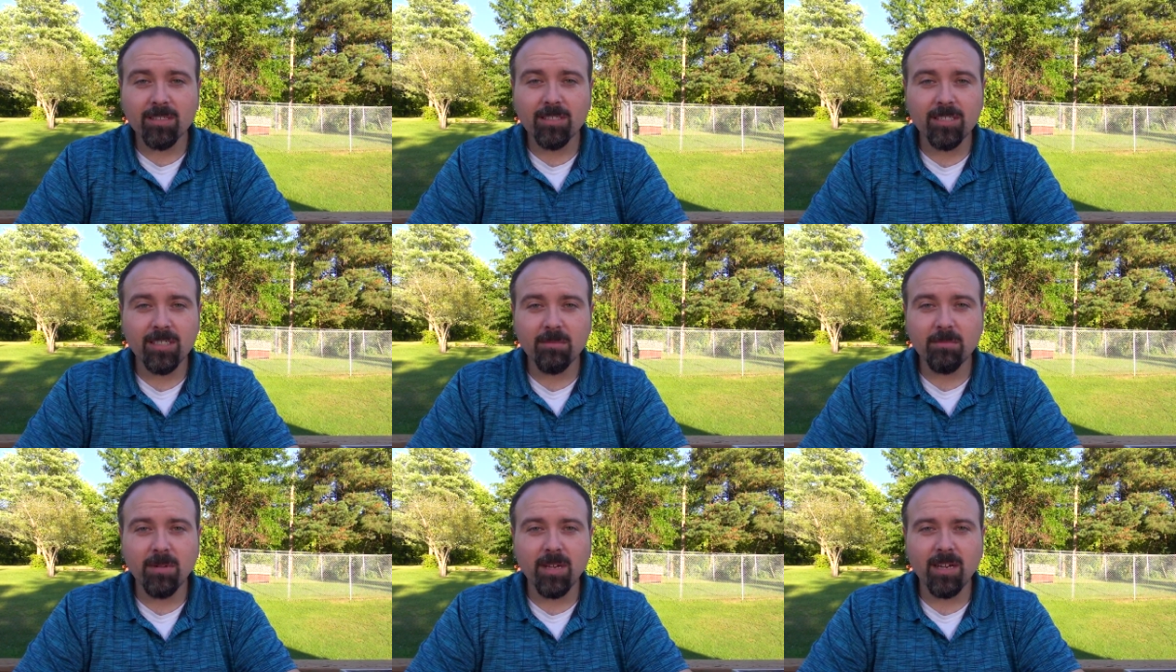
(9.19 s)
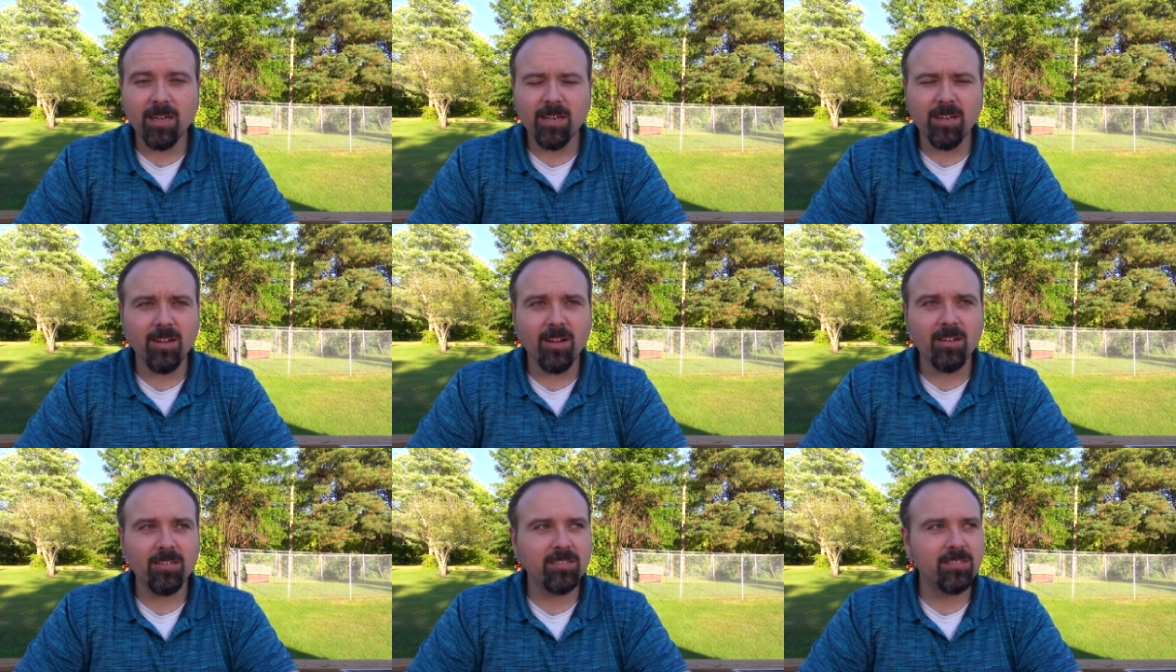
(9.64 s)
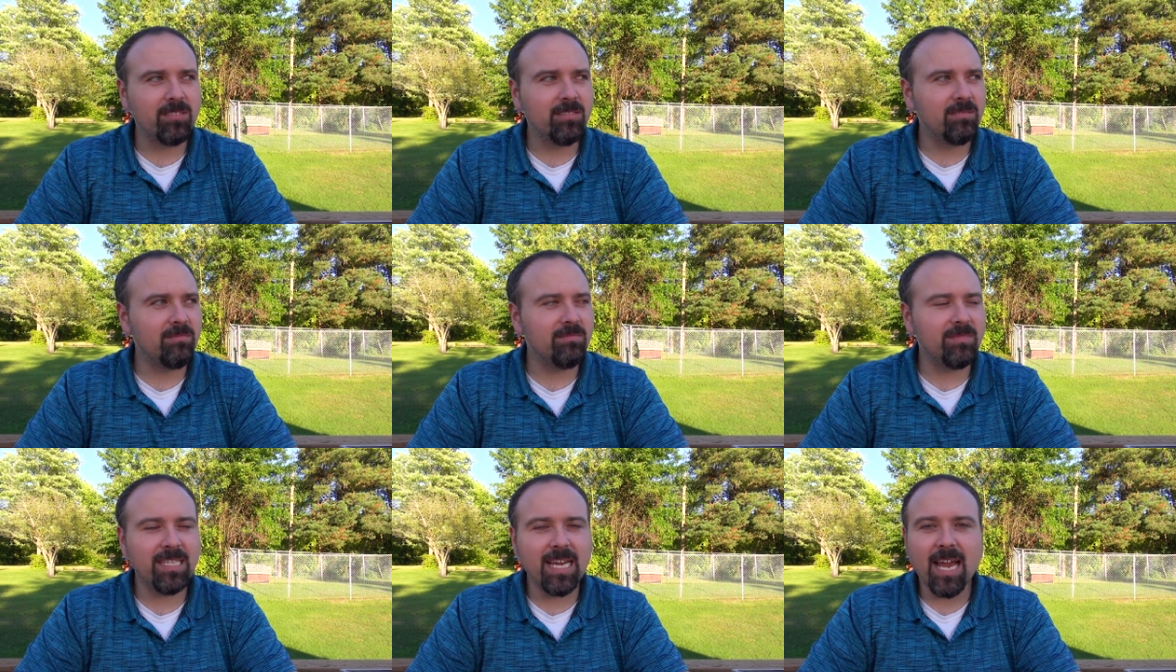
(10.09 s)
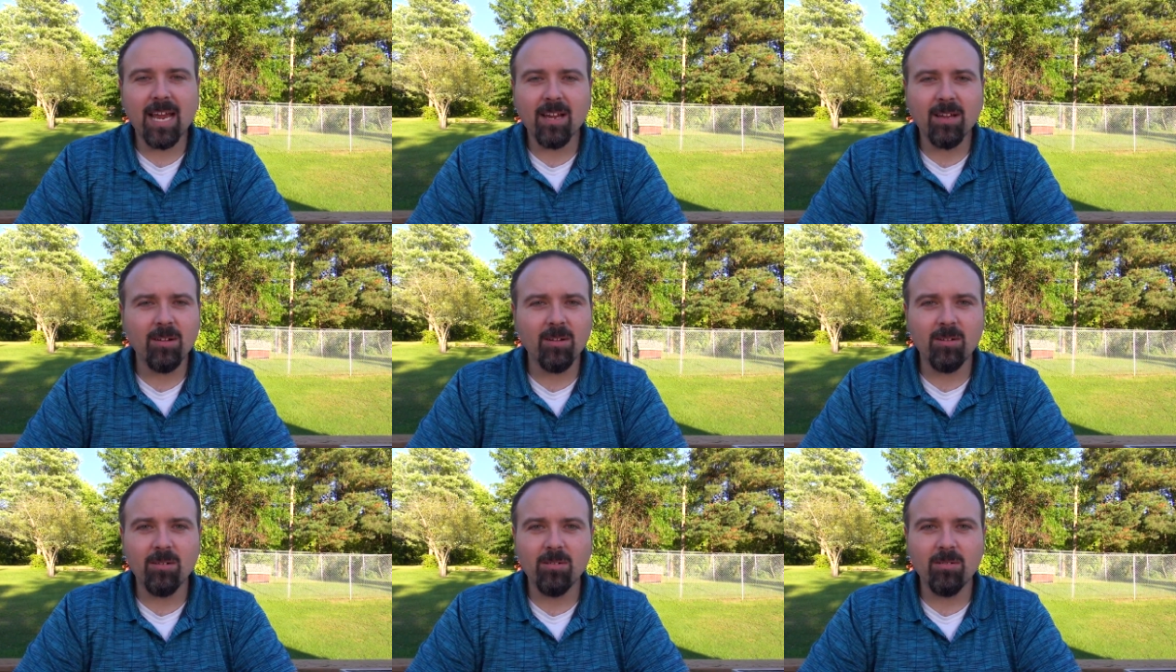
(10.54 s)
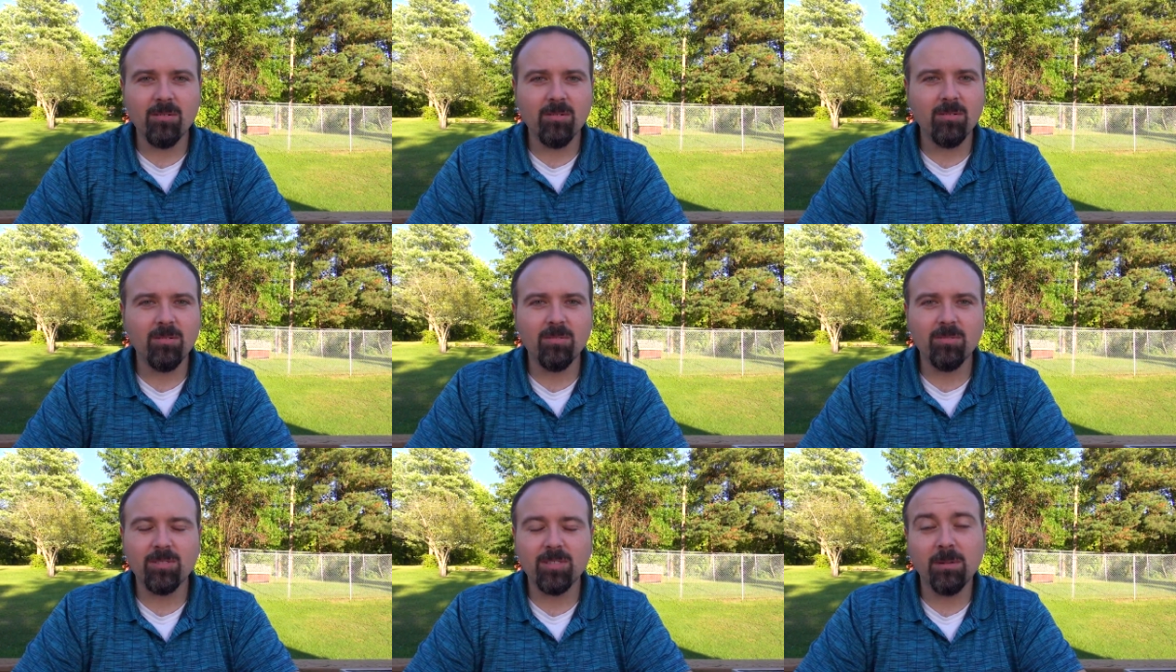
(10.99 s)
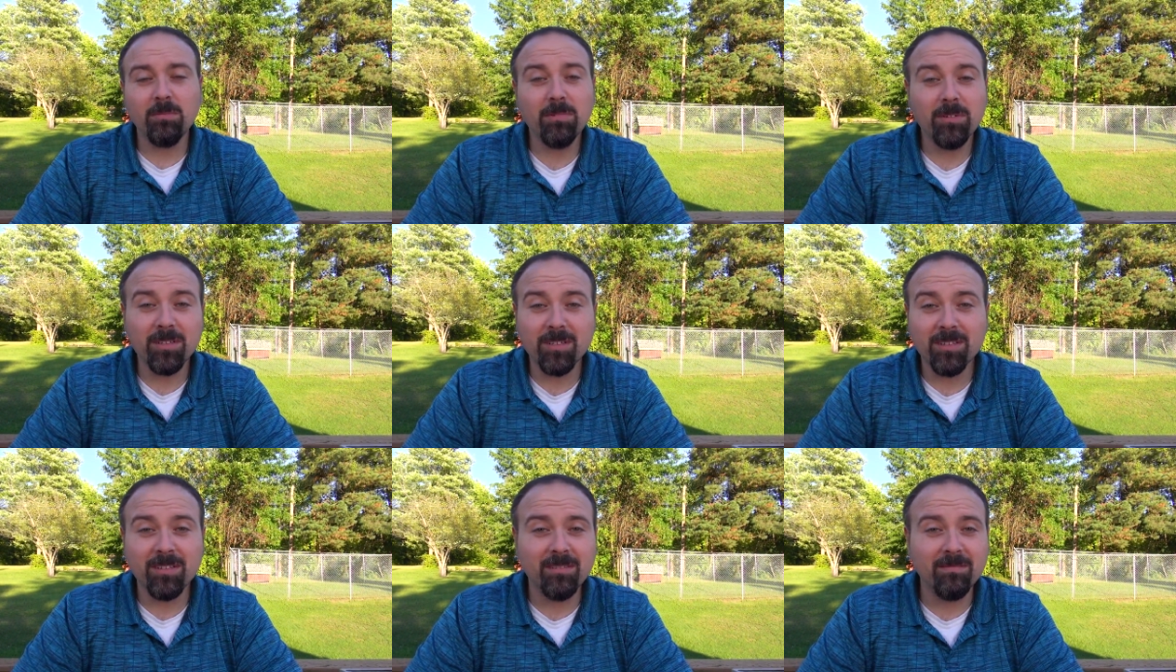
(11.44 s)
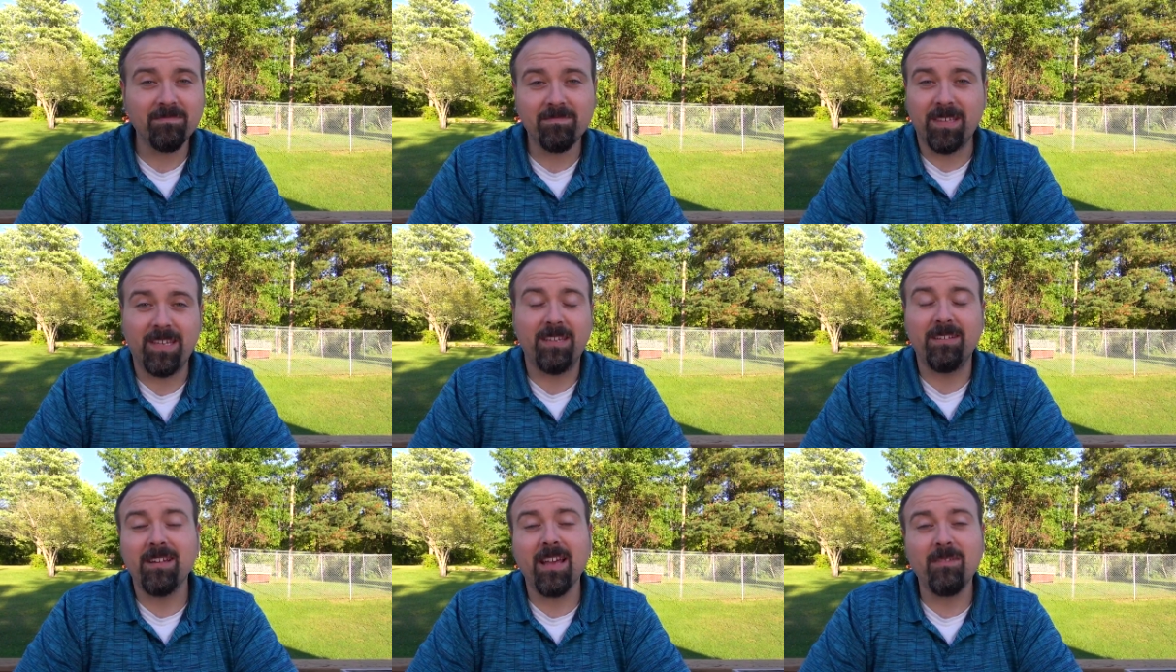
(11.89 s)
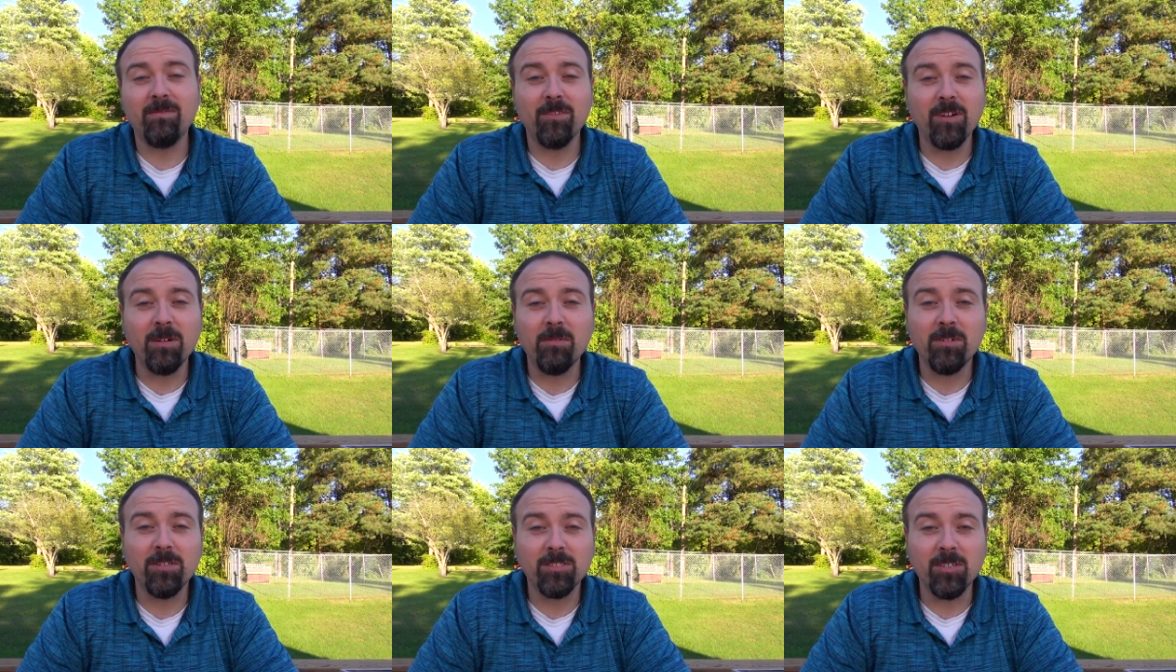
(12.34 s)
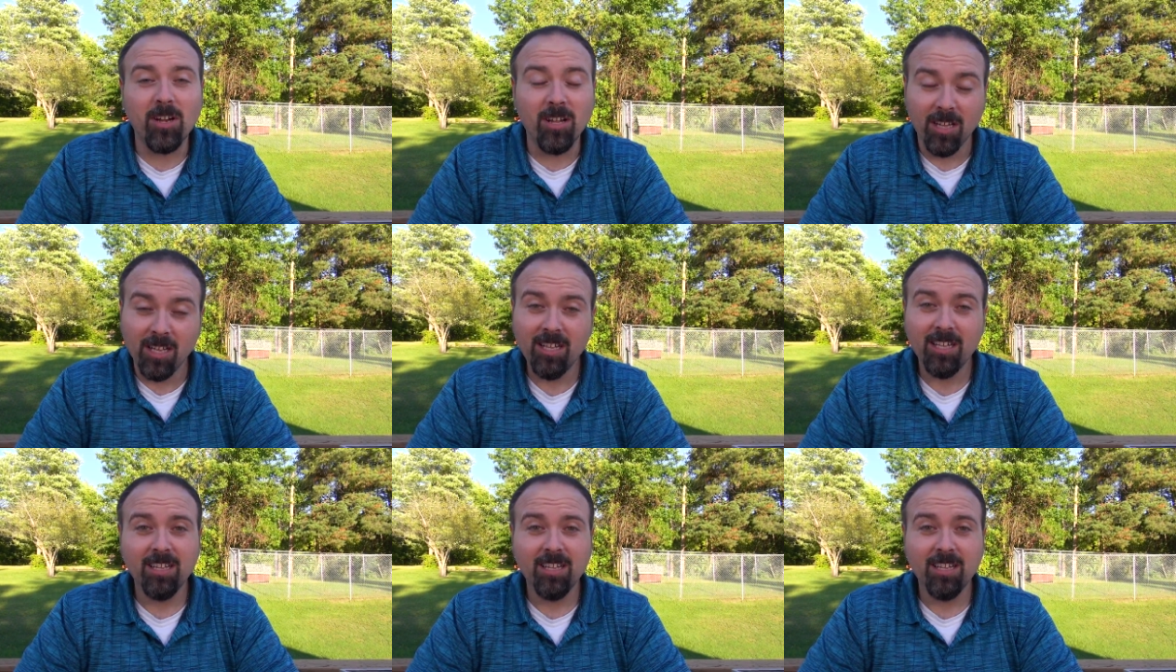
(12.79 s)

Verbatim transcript: She made an awesome taco something. I forget what it's called.